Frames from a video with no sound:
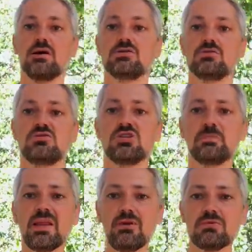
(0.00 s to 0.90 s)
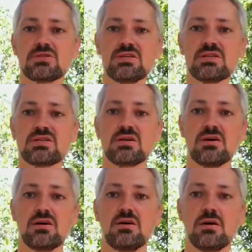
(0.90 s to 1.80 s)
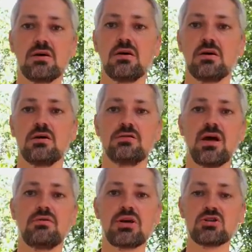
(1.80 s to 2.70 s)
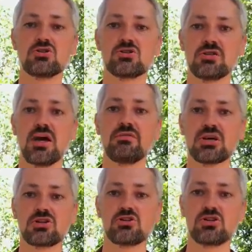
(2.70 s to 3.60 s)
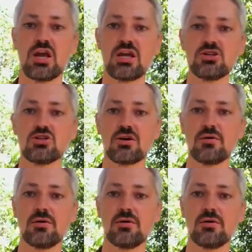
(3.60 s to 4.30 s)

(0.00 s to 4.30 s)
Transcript: So just play with this direction, change